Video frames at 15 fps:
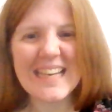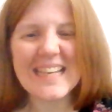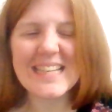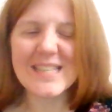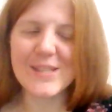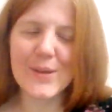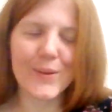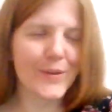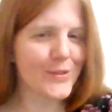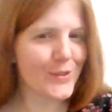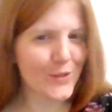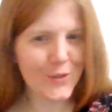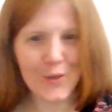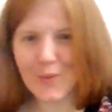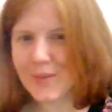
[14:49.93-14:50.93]
So good to
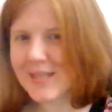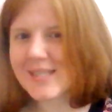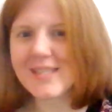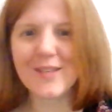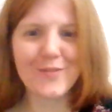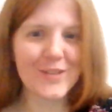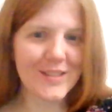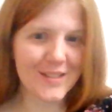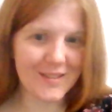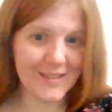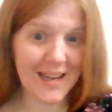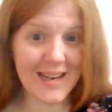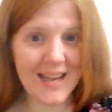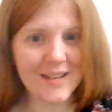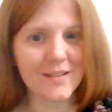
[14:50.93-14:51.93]
know these different
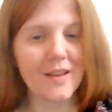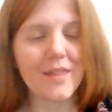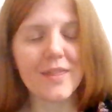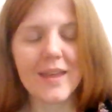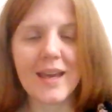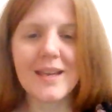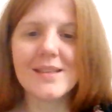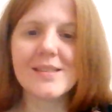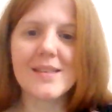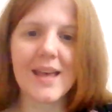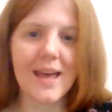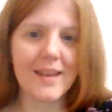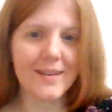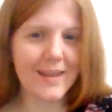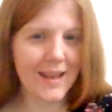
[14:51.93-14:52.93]
dialectal things,
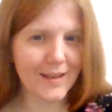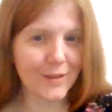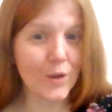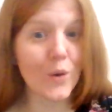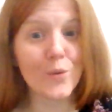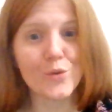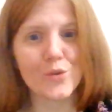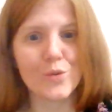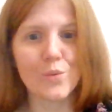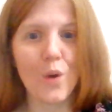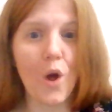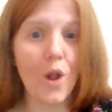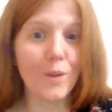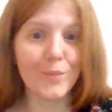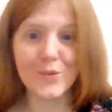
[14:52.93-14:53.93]
and that goes to
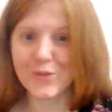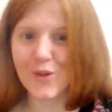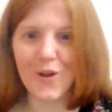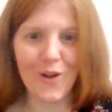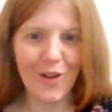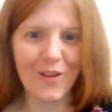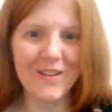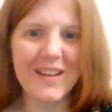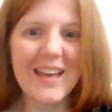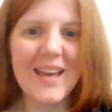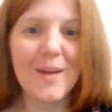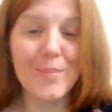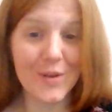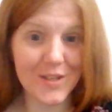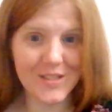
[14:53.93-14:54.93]
almost all
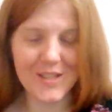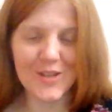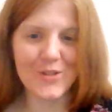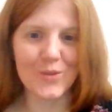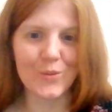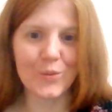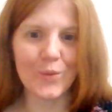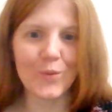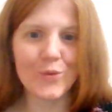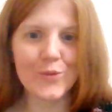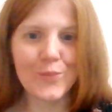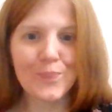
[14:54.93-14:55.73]
pronunciation rules.